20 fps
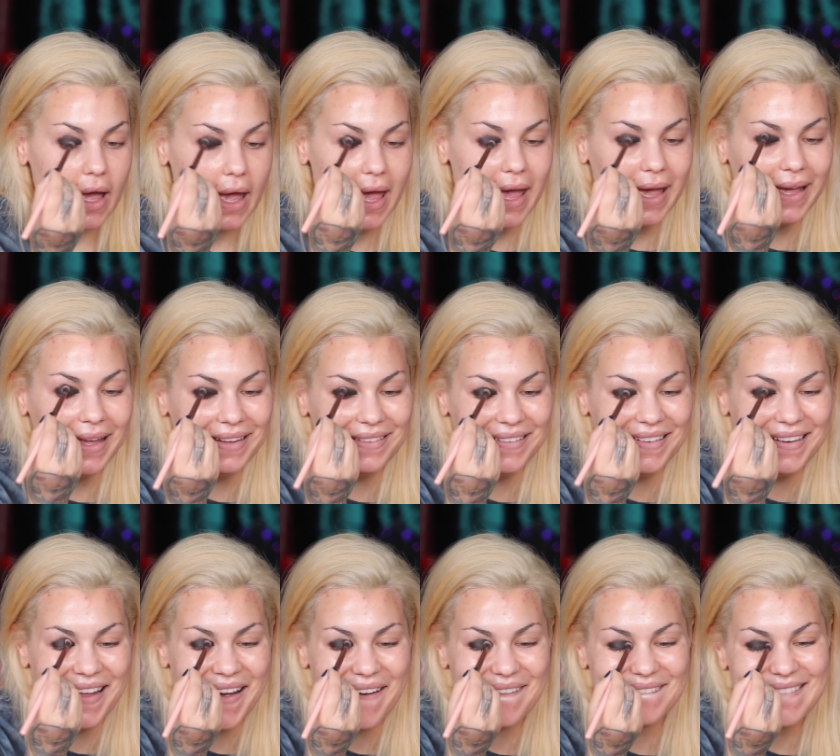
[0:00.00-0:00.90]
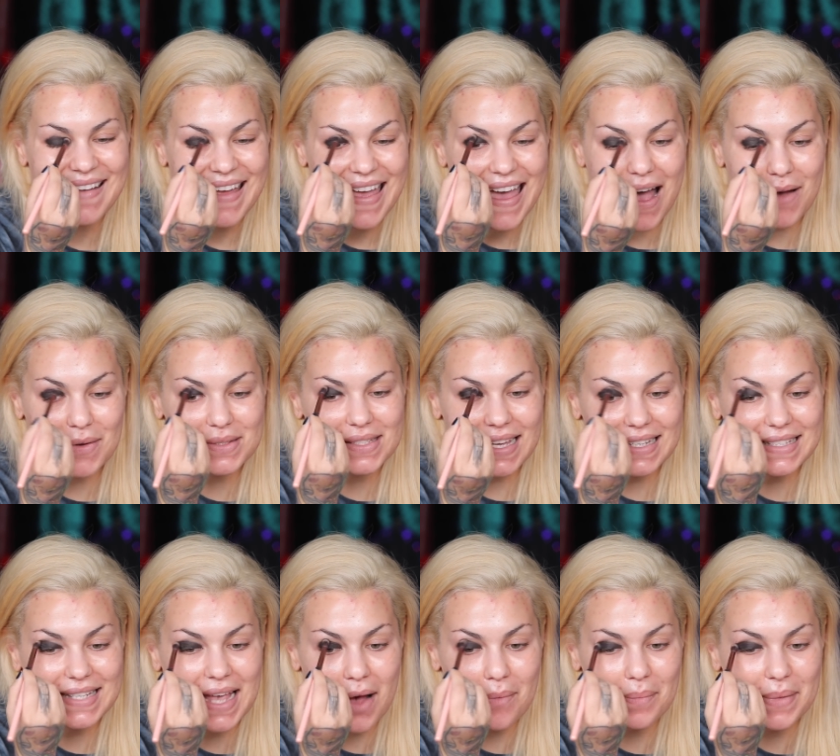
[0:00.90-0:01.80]
And I was like,
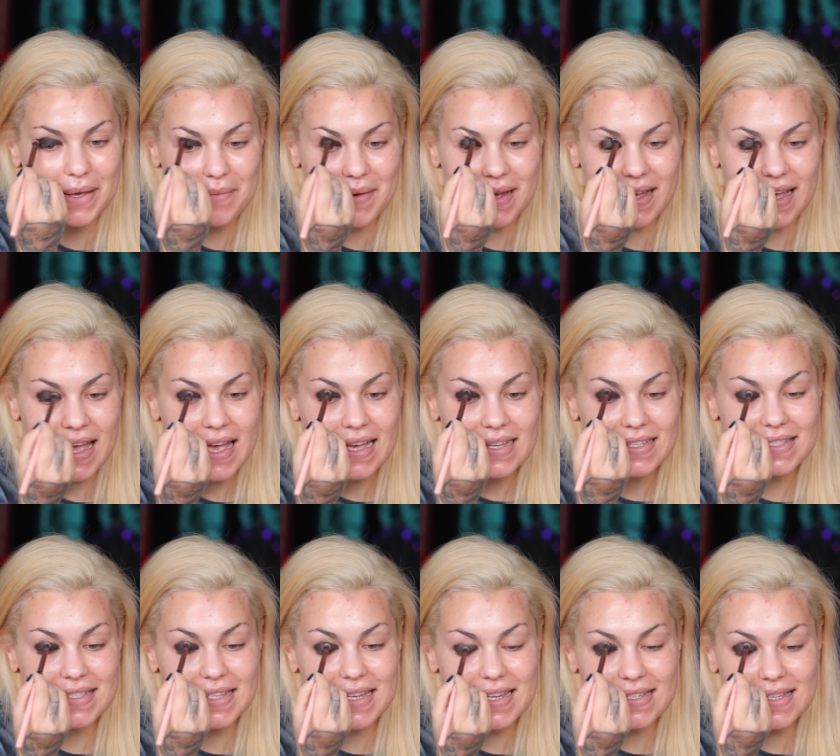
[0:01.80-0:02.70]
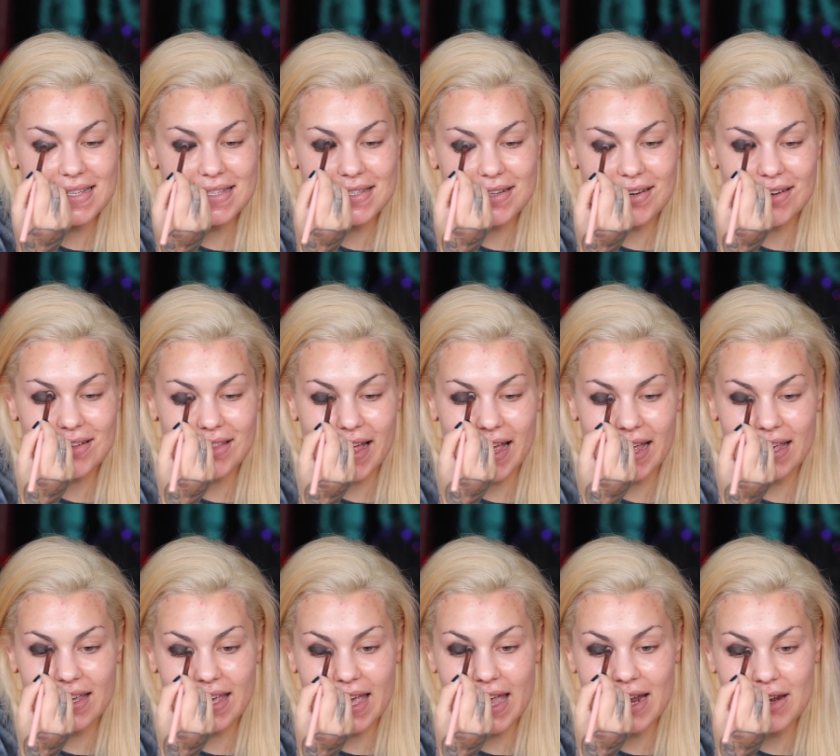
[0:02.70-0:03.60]
tell me what seasons are
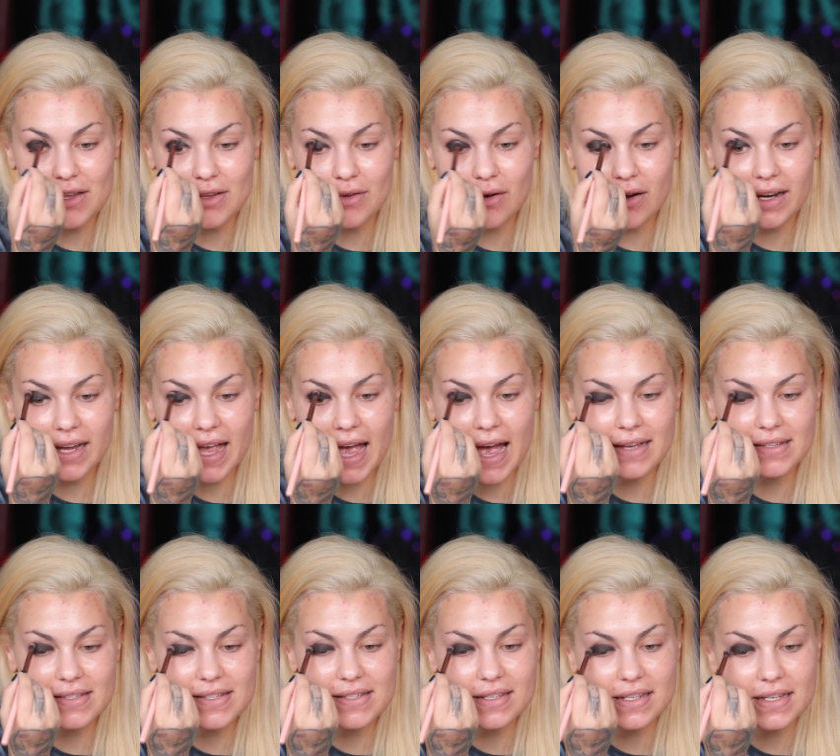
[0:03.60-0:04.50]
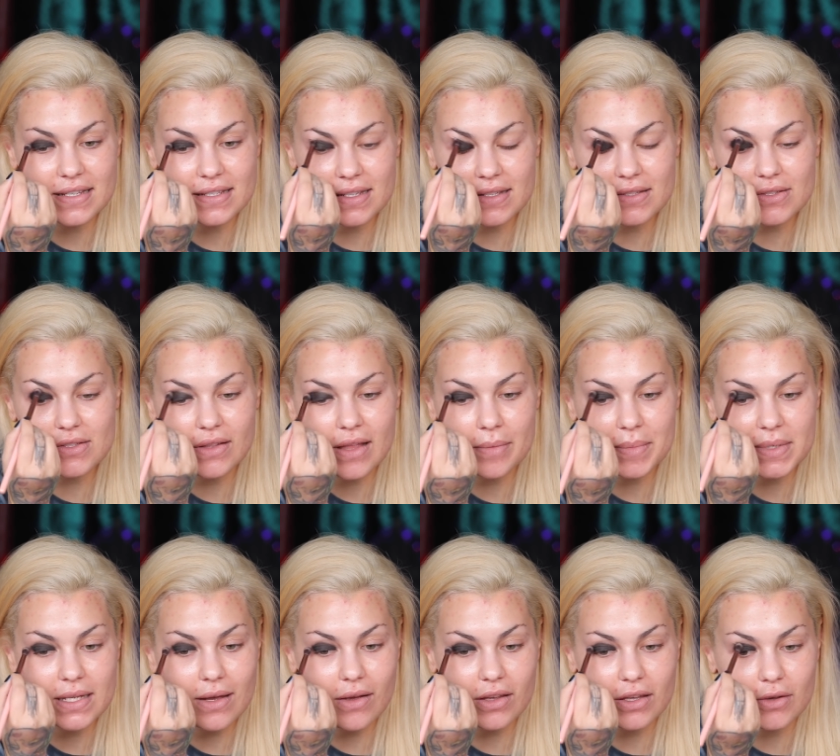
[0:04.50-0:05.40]
like. And New York has seasons, so let me
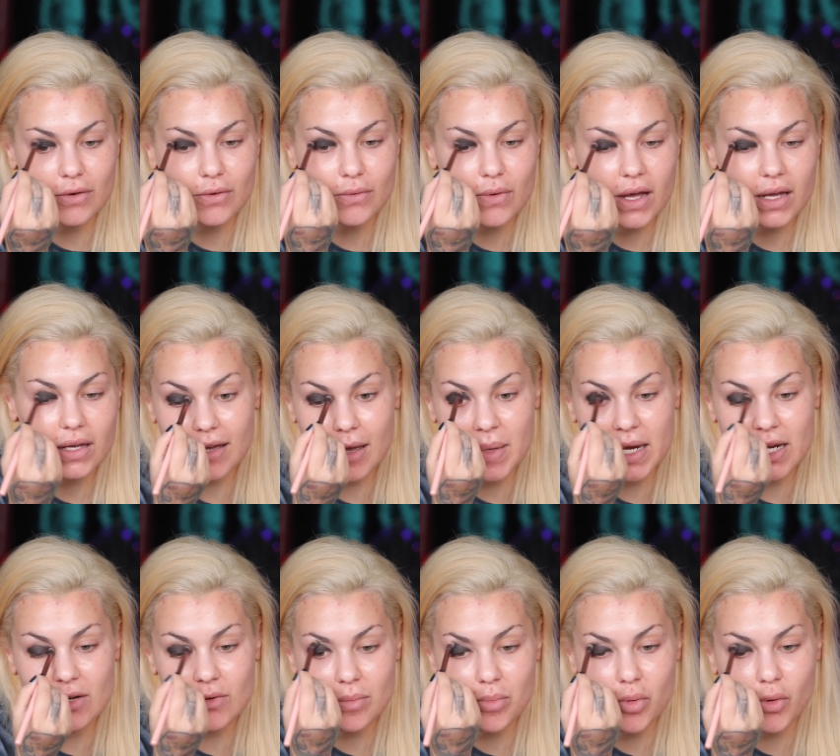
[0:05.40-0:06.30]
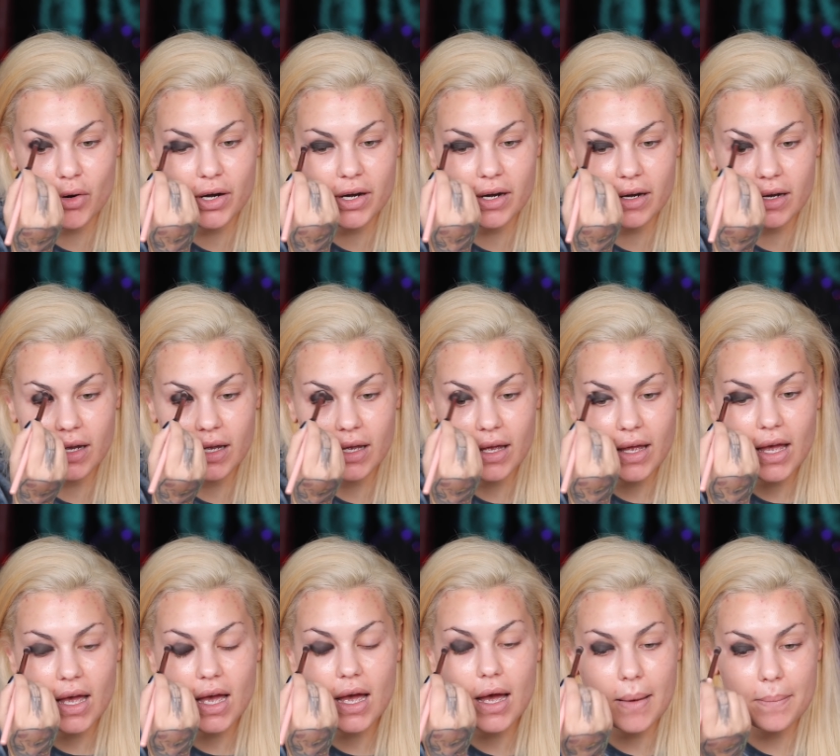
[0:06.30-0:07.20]
tell you, I'm here to report
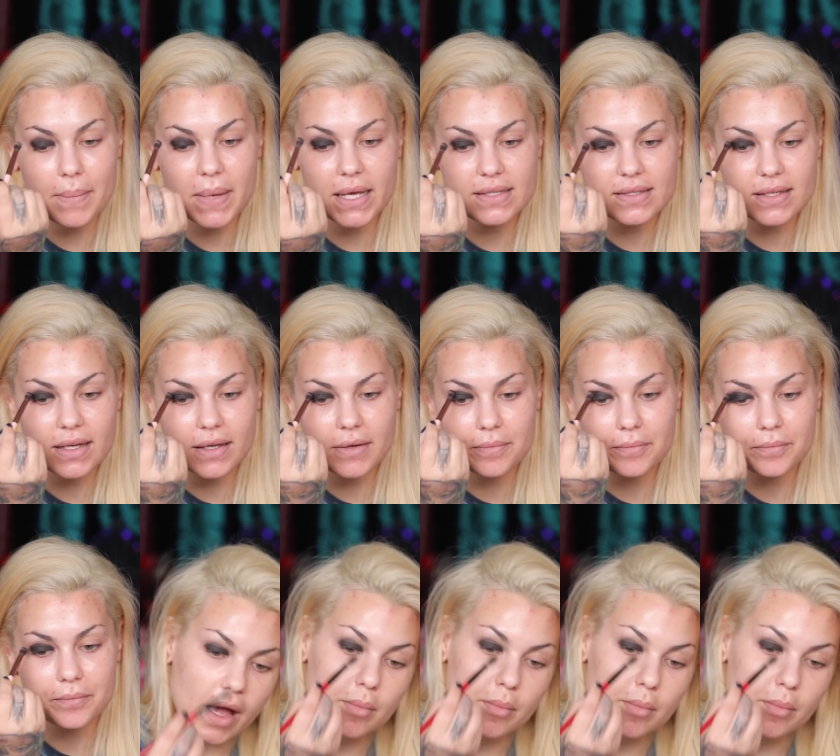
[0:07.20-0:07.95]
amazing.